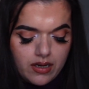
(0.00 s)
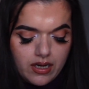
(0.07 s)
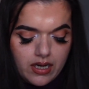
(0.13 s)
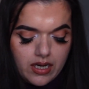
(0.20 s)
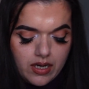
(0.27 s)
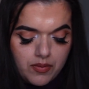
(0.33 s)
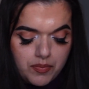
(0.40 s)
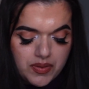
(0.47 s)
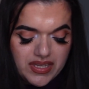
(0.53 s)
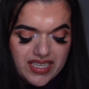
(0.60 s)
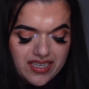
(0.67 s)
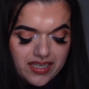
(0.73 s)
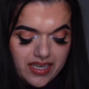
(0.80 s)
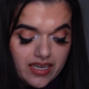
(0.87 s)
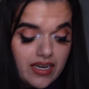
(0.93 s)
But
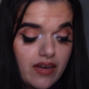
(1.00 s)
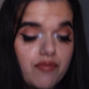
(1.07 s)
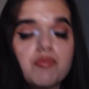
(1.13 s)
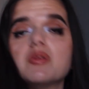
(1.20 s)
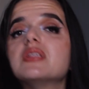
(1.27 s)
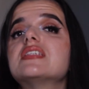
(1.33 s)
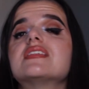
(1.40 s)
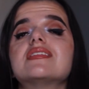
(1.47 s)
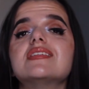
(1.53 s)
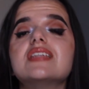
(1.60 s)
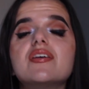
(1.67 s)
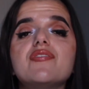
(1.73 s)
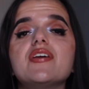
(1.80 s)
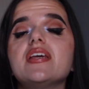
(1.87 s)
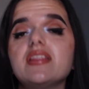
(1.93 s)
then again, I've been
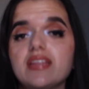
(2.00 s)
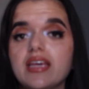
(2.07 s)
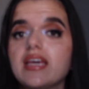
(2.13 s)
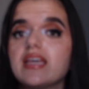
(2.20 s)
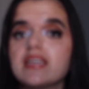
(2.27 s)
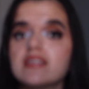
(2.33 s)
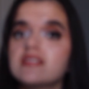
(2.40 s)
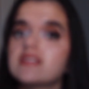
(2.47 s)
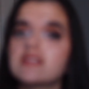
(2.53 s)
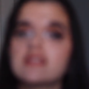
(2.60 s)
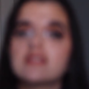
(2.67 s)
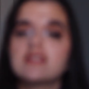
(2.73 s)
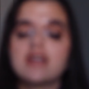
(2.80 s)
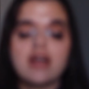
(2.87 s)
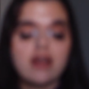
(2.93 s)
sniffing these
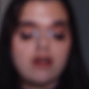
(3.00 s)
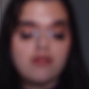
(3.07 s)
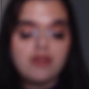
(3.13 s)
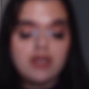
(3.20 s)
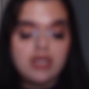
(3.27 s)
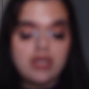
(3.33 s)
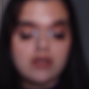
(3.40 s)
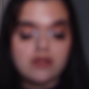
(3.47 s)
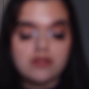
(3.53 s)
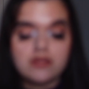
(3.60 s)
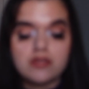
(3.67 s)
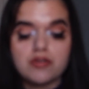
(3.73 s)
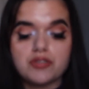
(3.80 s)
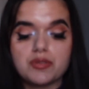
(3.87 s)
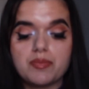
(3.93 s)
this entire video,
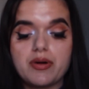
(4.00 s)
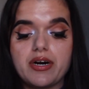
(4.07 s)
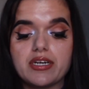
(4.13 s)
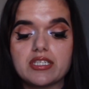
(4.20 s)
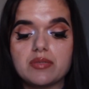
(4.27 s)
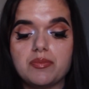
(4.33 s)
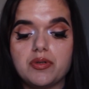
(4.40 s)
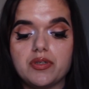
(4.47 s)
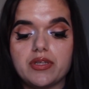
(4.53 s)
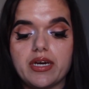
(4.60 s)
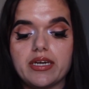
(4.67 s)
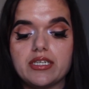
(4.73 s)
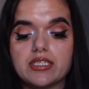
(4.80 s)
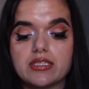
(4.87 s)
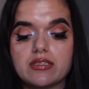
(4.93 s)
so it's possible
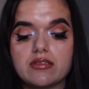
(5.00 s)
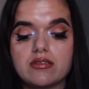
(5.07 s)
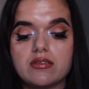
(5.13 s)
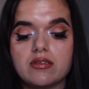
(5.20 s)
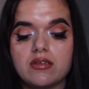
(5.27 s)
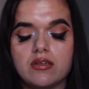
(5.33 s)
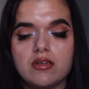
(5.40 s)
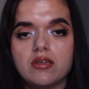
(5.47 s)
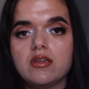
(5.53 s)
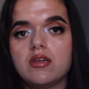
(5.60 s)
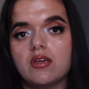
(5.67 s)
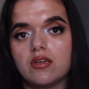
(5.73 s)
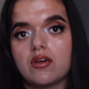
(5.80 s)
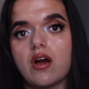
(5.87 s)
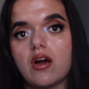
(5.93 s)
that I just
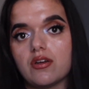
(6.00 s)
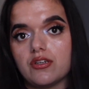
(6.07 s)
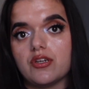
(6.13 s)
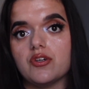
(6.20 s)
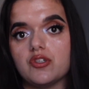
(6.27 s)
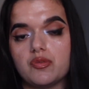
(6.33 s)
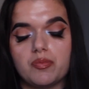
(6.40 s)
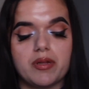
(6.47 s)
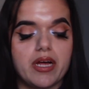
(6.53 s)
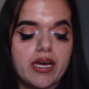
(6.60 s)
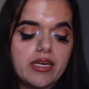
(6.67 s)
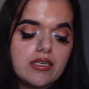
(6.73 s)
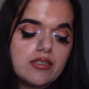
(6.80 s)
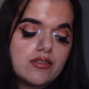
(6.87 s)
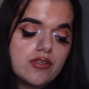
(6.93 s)
got nose
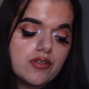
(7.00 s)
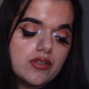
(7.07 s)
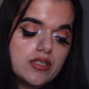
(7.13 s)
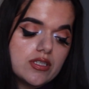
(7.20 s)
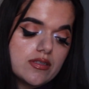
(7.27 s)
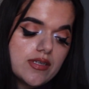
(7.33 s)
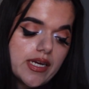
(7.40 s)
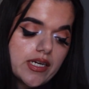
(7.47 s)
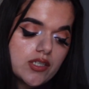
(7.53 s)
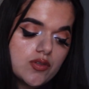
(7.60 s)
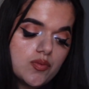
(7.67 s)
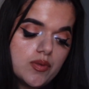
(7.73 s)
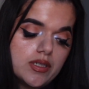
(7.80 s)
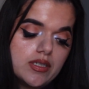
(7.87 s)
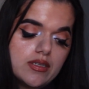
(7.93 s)
blind. So this
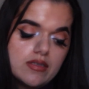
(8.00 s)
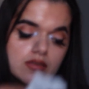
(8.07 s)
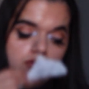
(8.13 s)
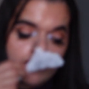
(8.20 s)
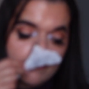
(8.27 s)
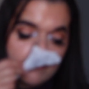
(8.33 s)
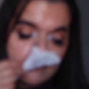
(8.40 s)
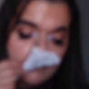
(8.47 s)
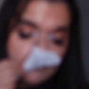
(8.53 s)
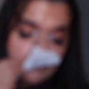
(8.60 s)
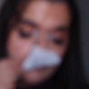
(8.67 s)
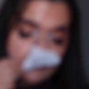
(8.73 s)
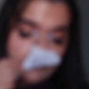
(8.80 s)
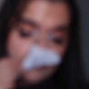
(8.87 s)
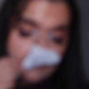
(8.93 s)
next one is
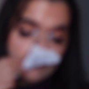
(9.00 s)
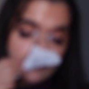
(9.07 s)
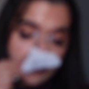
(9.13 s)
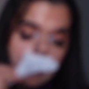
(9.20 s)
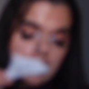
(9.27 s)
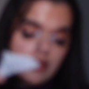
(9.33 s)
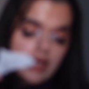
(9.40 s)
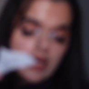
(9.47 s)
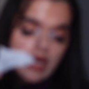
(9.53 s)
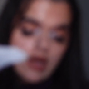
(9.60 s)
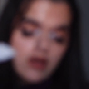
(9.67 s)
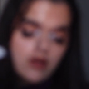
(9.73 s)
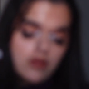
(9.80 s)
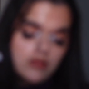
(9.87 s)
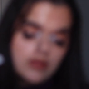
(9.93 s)

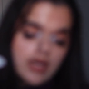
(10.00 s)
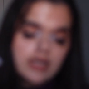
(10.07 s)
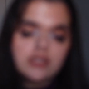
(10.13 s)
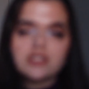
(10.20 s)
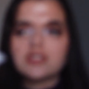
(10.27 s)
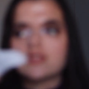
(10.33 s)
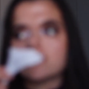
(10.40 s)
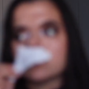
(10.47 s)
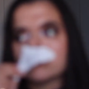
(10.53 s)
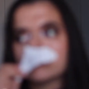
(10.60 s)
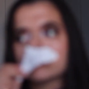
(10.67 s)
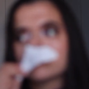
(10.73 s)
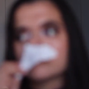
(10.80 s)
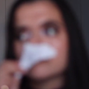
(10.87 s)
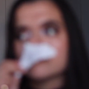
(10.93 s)
Ylang Gold Nectar.